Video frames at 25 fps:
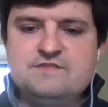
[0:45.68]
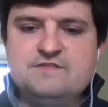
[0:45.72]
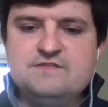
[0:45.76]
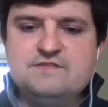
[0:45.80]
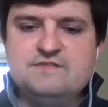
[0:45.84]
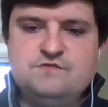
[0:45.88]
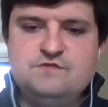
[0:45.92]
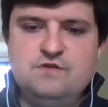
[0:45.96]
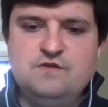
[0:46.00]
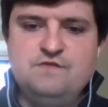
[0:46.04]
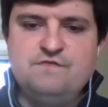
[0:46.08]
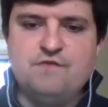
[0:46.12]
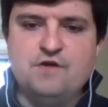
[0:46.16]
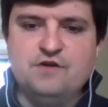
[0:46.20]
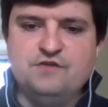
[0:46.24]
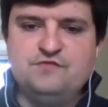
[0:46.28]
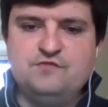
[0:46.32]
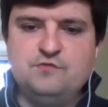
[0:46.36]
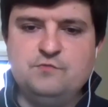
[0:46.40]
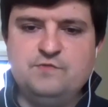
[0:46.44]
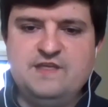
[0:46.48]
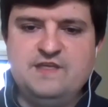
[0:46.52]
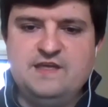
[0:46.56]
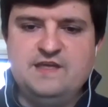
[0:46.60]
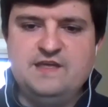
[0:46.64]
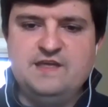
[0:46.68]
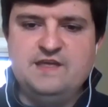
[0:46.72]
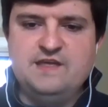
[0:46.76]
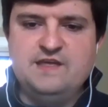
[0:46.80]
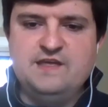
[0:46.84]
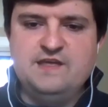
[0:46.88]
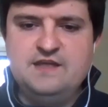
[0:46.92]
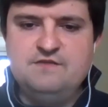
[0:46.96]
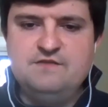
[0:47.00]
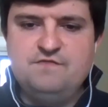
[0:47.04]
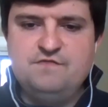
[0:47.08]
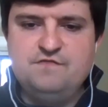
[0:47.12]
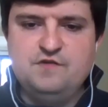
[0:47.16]
to you first. So the
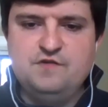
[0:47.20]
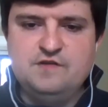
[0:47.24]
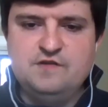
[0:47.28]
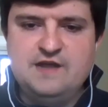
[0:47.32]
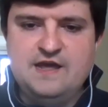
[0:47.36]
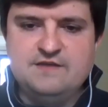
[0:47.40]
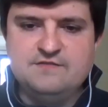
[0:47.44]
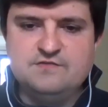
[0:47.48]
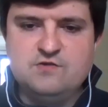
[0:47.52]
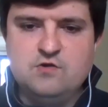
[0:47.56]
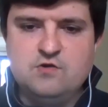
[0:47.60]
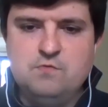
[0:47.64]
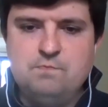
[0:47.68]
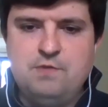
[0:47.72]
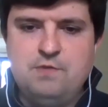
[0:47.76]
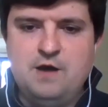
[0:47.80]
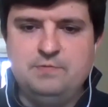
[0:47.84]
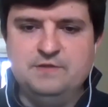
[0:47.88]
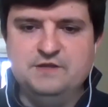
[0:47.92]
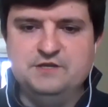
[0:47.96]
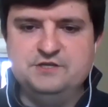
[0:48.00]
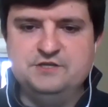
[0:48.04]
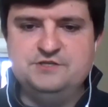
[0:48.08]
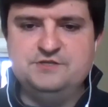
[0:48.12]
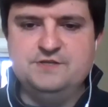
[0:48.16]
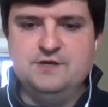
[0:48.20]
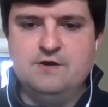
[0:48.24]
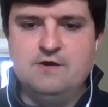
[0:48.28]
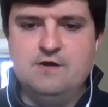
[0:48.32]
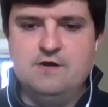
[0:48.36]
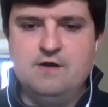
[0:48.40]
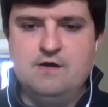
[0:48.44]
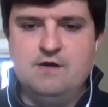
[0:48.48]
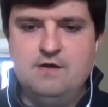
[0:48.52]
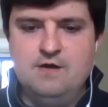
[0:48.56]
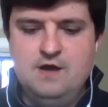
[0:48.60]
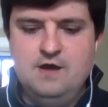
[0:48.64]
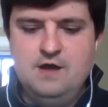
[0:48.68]
executive a few days ago published
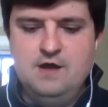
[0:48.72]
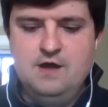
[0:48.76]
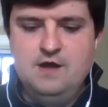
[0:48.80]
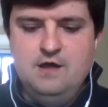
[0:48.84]
their